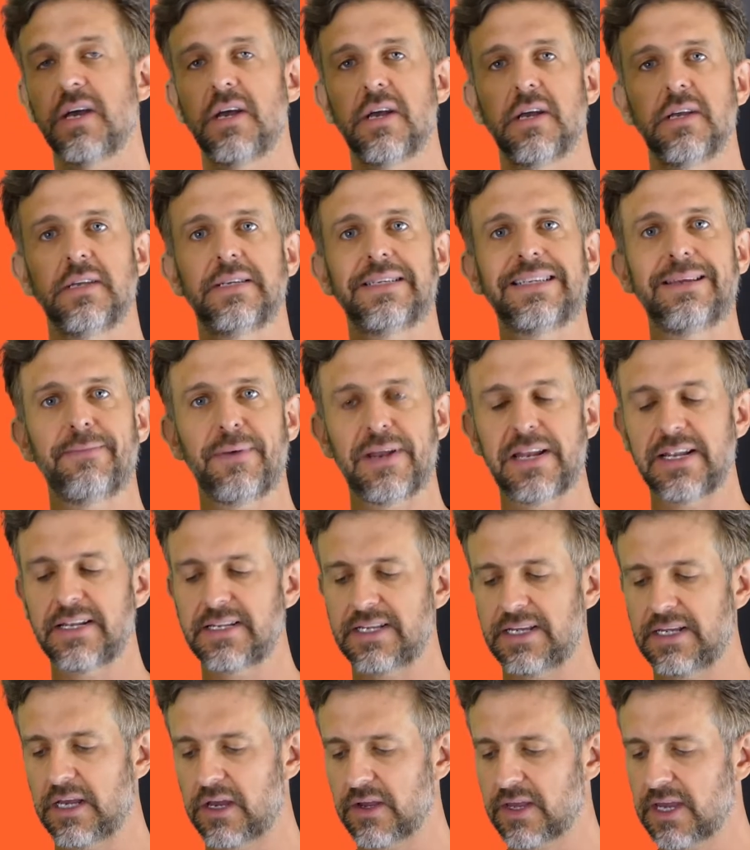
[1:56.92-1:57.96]

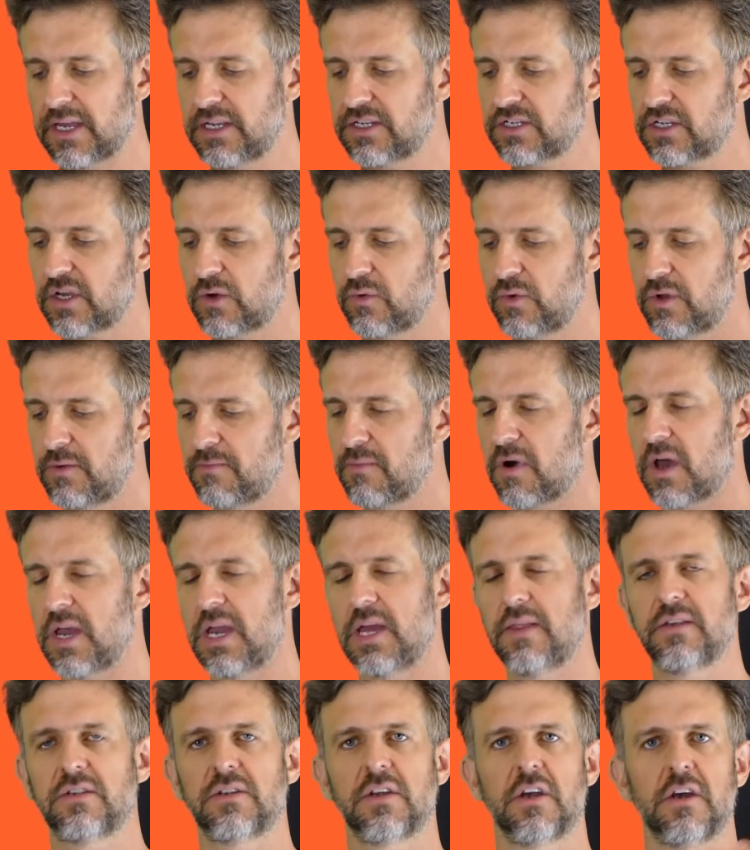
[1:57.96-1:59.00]
stability. Okay, so you might
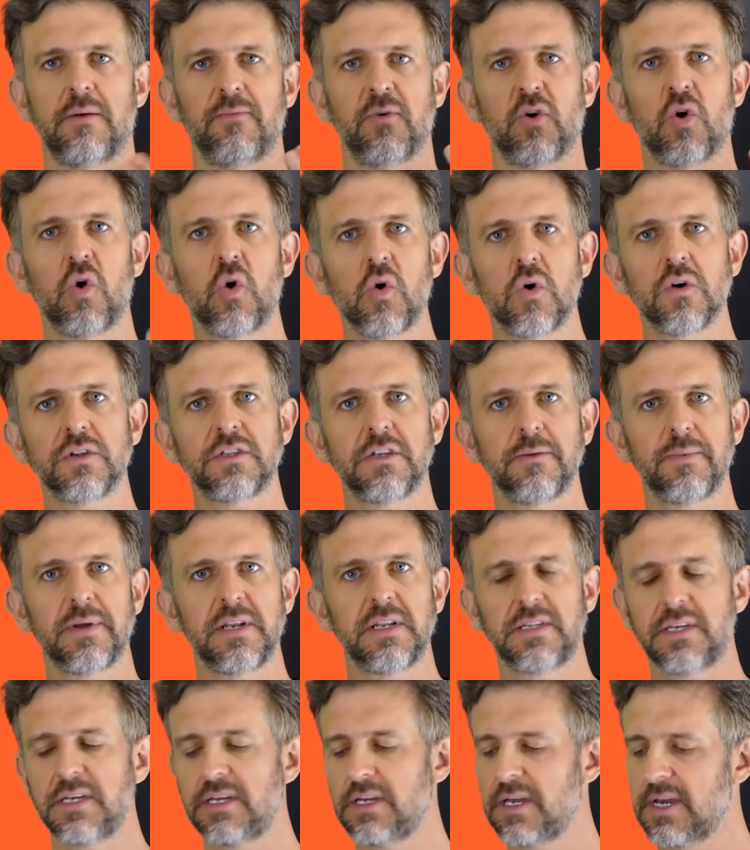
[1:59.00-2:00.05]
hear this term core
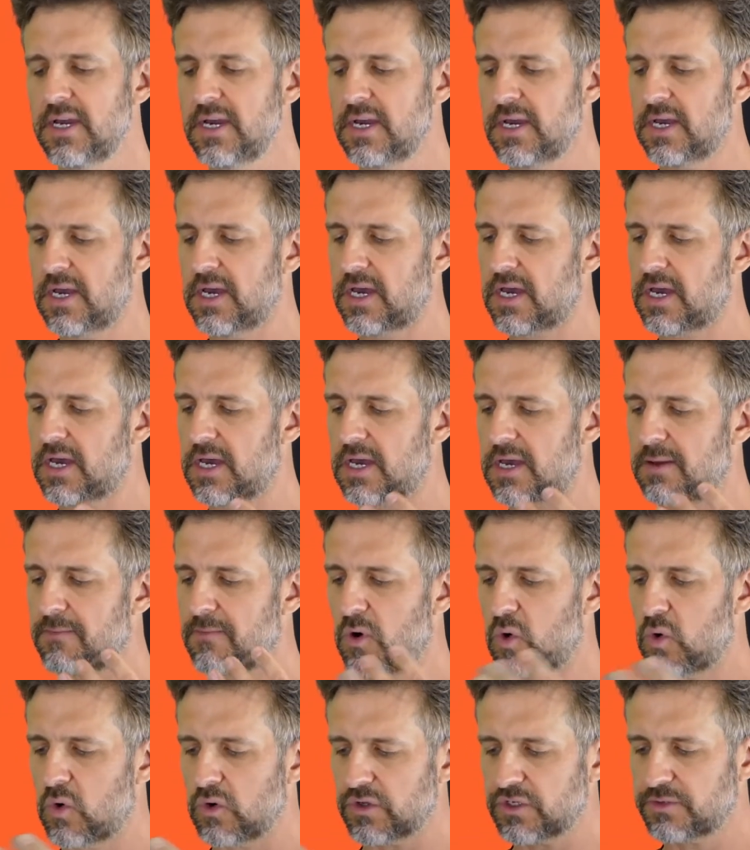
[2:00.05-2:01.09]
stability
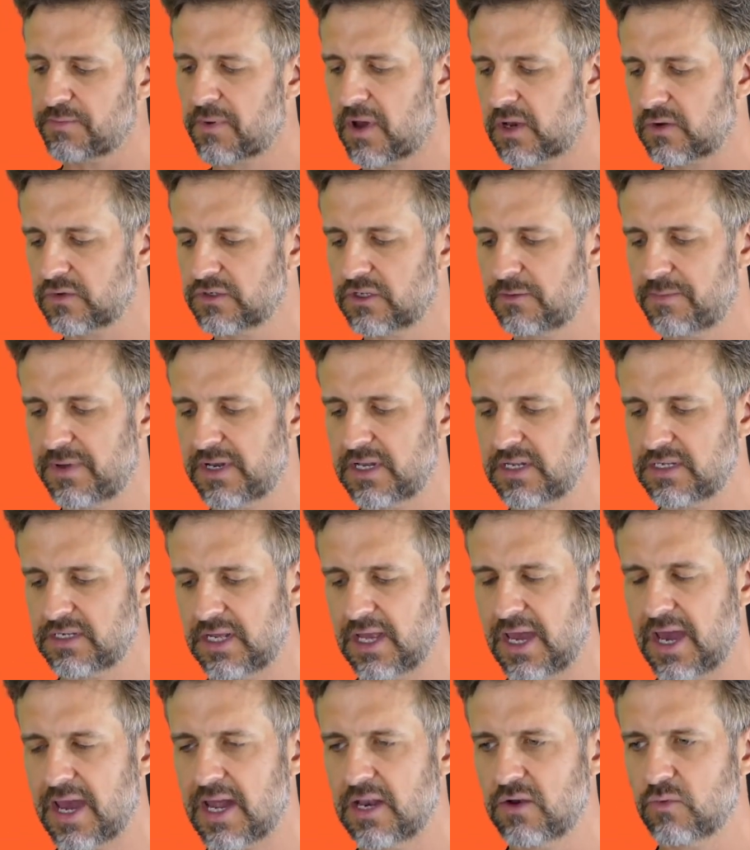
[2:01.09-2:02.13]
or spinal
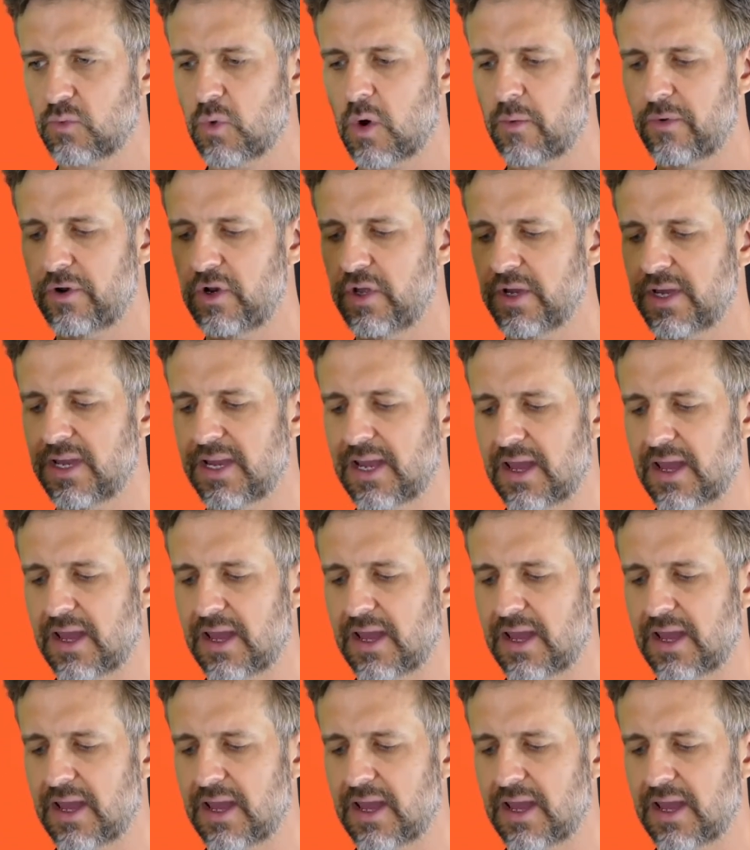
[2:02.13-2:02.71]
stability, and what we're looking